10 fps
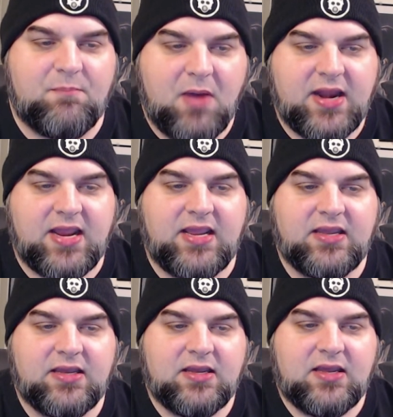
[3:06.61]

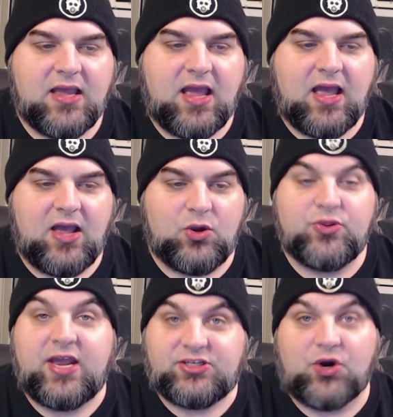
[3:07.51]
money uh, who
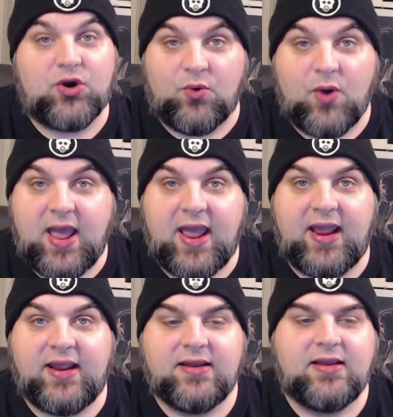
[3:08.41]
they turn
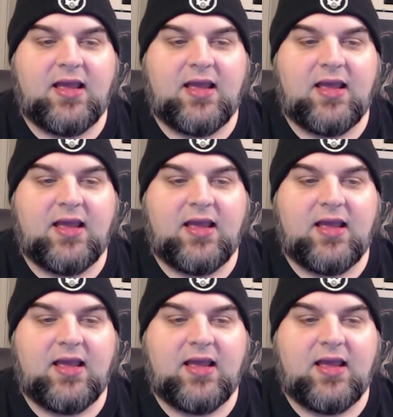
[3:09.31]
away,